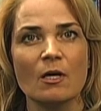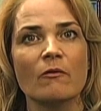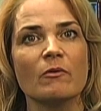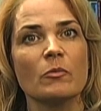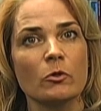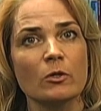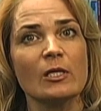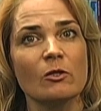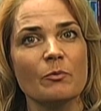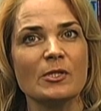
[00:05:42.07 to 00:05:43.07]
from 30
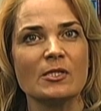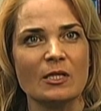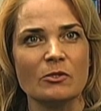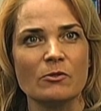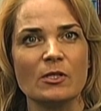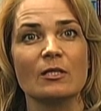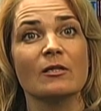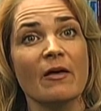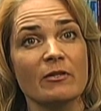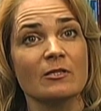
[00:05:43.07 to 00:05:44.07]
lupus centers in
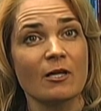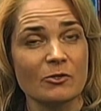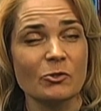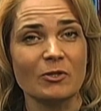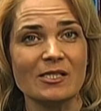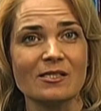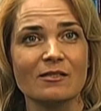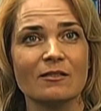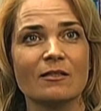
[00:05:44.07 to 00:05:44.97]
11 countries.